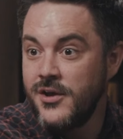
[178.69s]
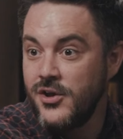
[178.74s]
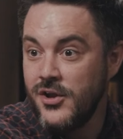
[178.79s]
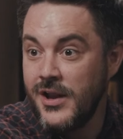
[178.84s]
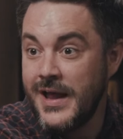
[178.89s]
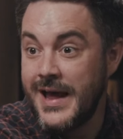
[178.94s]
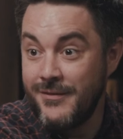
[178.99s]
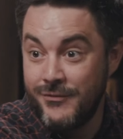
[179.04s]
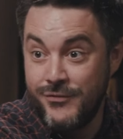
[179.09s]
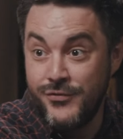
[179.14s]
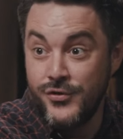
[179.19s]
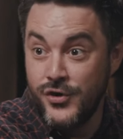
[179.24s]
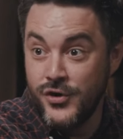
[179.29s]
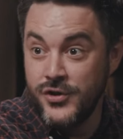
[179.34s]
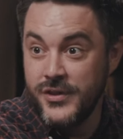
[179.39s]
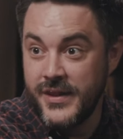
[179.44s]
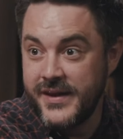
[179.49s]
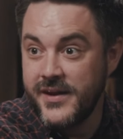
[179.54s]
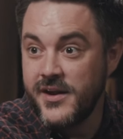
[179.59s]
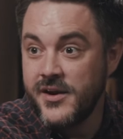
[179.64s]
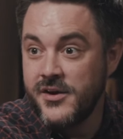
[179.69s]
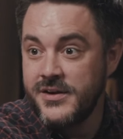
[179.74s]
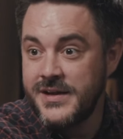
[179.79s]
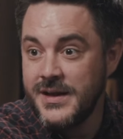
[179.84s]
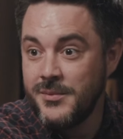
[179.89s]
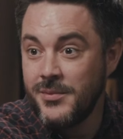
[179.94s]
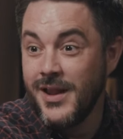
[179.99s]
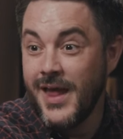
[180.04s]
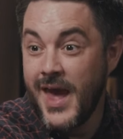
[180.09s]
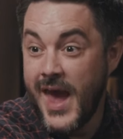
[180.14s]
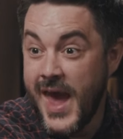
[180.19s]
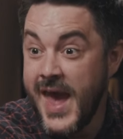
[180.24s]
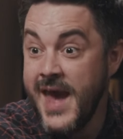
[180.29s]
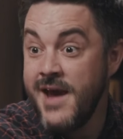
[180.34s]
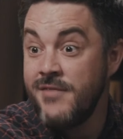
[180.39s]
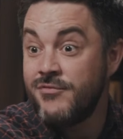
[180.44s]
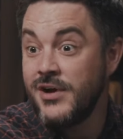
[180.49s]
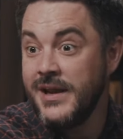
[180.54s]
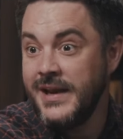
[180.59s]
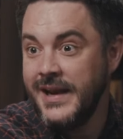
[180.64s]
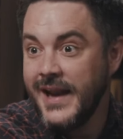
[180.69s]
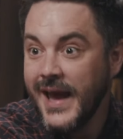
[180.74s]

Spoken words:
you'll have food on the dinner table every